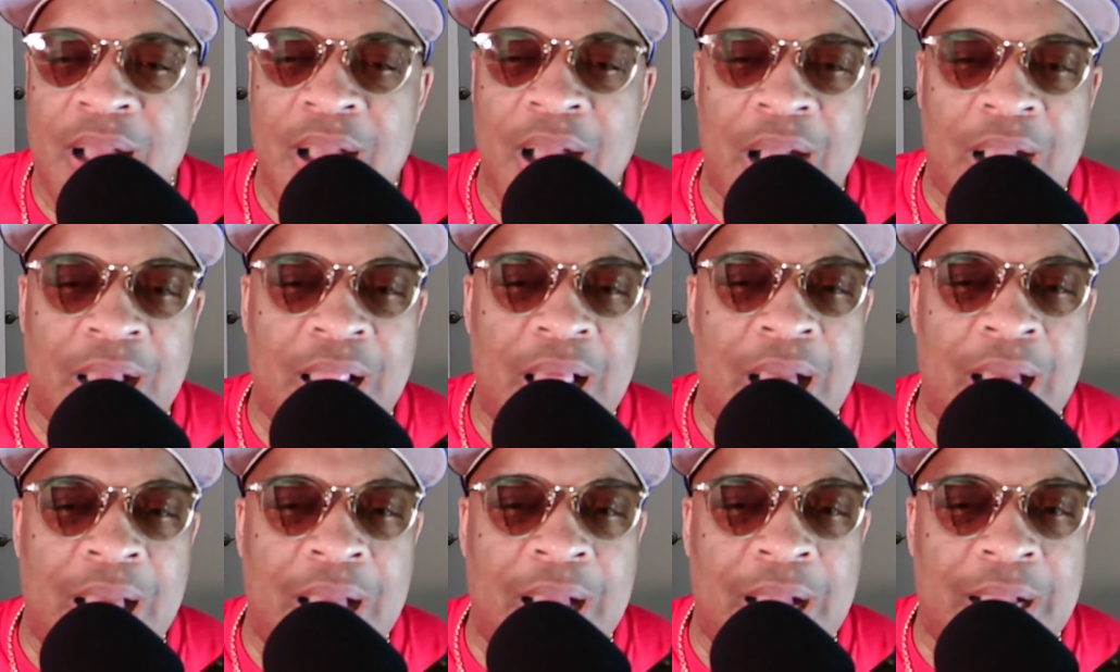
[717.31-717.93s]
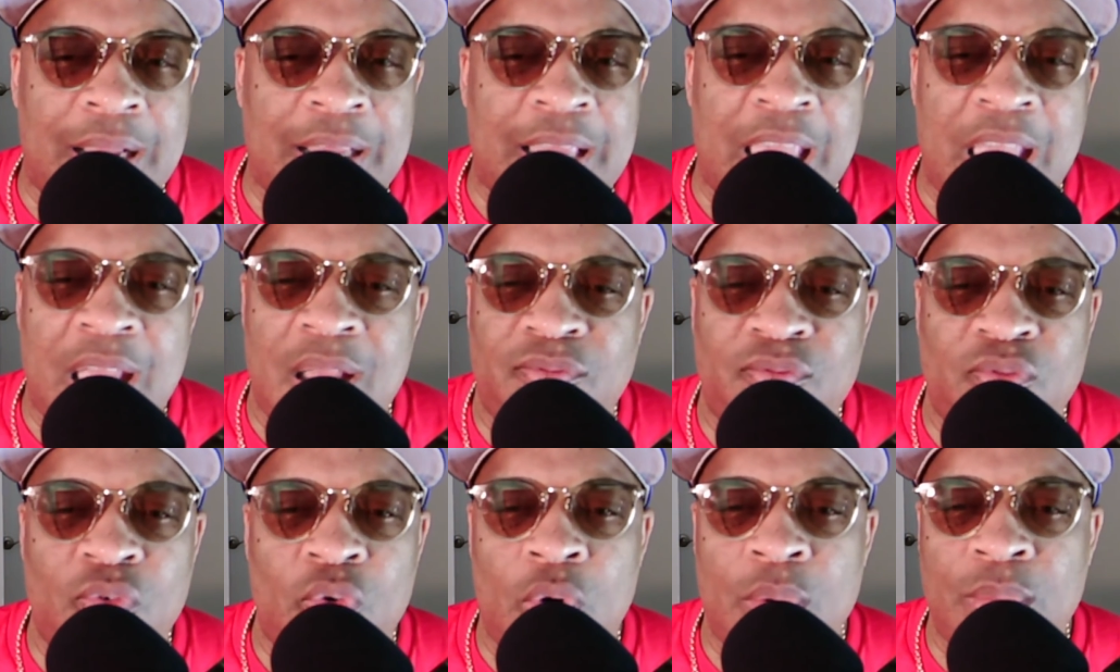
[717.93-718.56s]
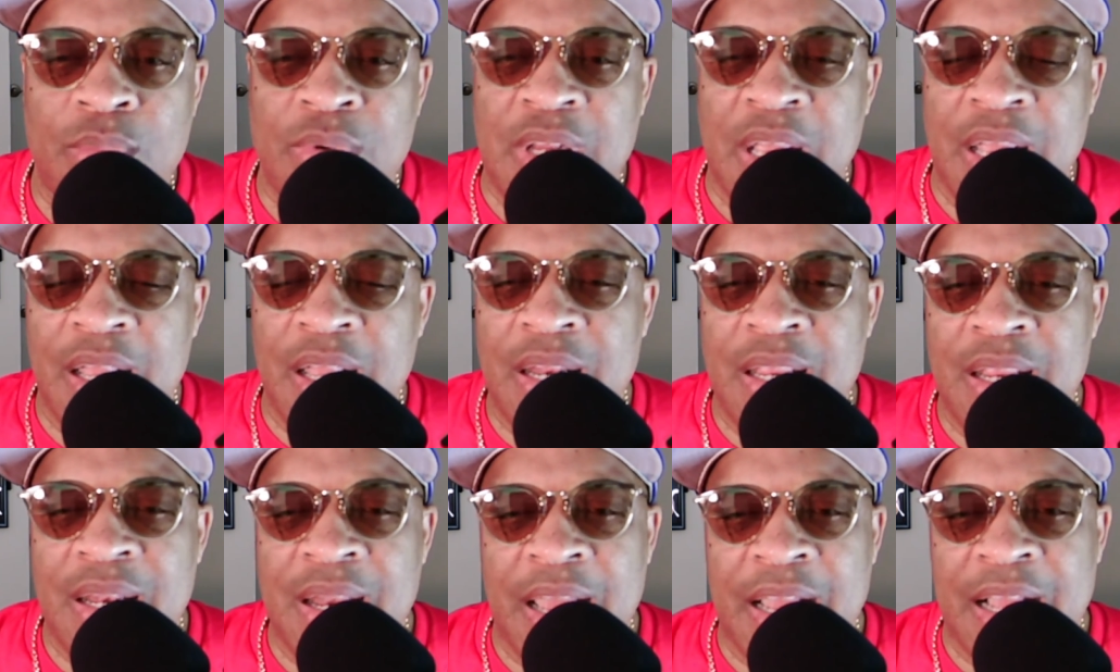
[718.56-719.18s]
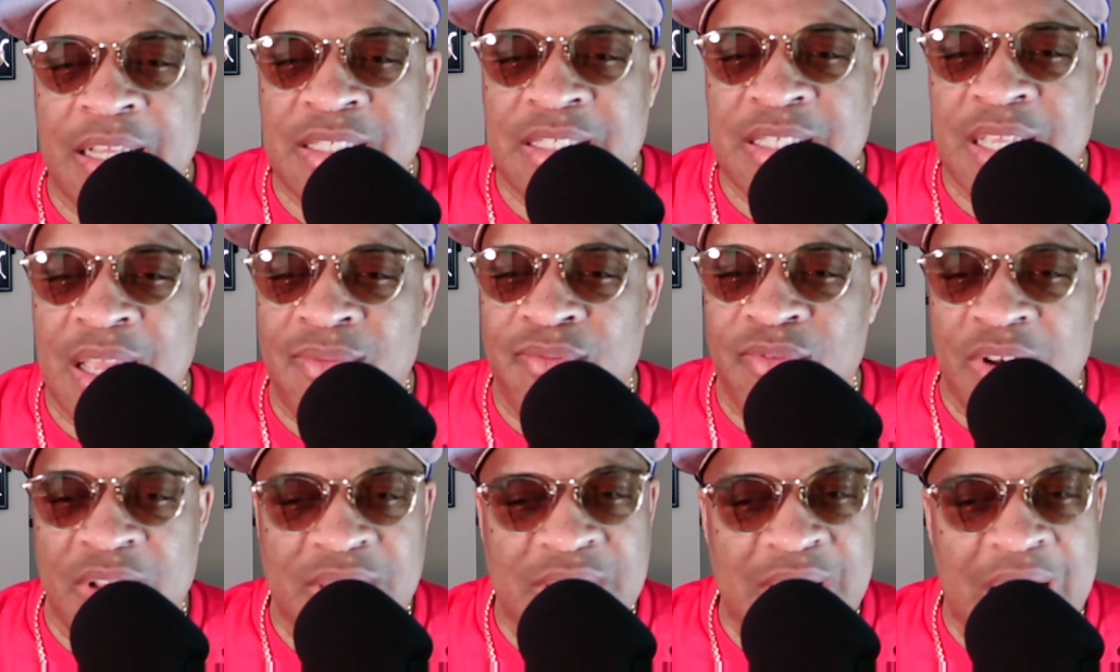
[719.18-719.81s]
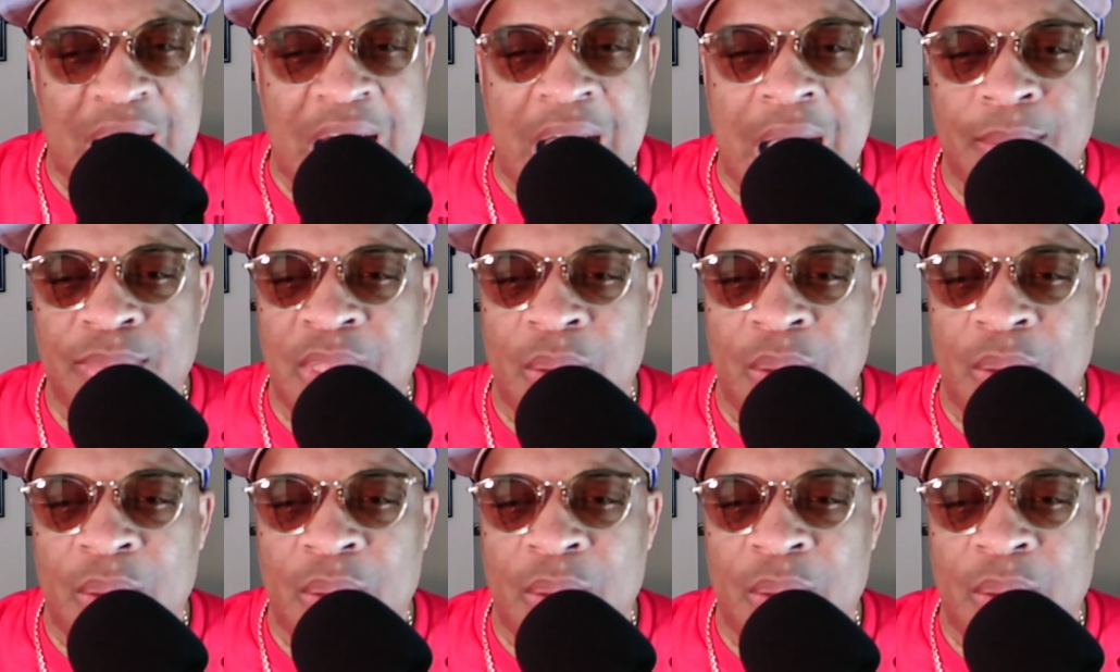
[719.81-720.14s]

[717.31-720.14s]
I cared for him dearly, like I said, for the time